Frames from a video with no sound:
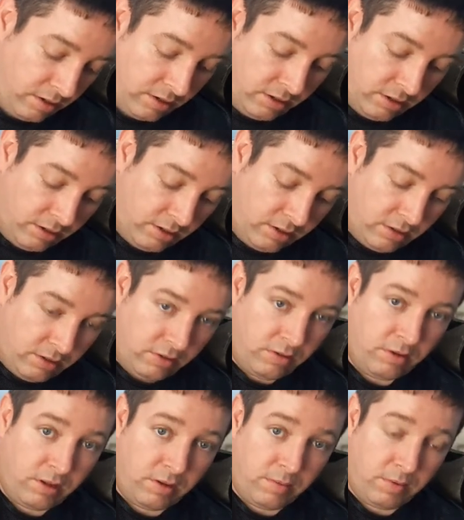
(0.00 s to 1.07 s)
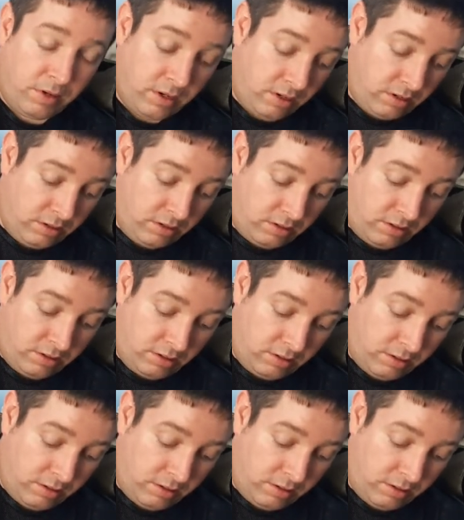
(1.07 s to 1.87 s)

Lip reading: Not that one. Not